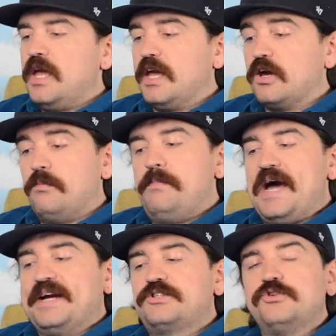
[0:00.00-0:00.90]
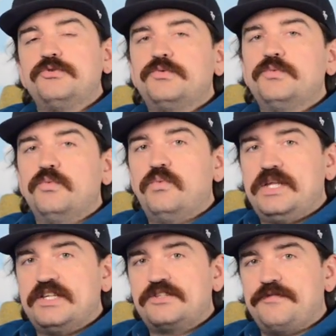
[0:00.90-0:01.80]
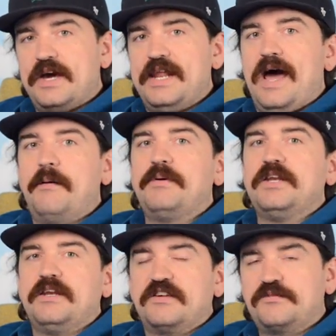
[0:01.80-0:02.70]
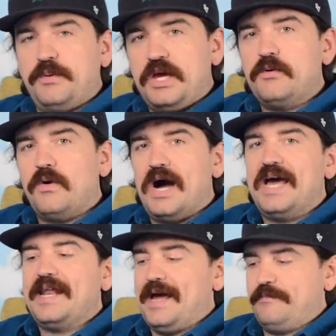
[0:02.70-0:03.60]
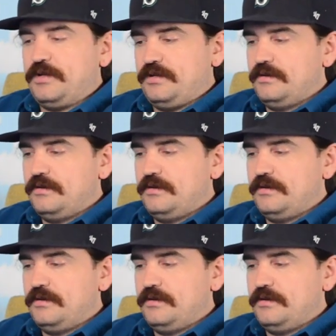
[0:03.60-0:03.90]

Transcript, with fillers: and go back to when this fight happened and explain why it happened.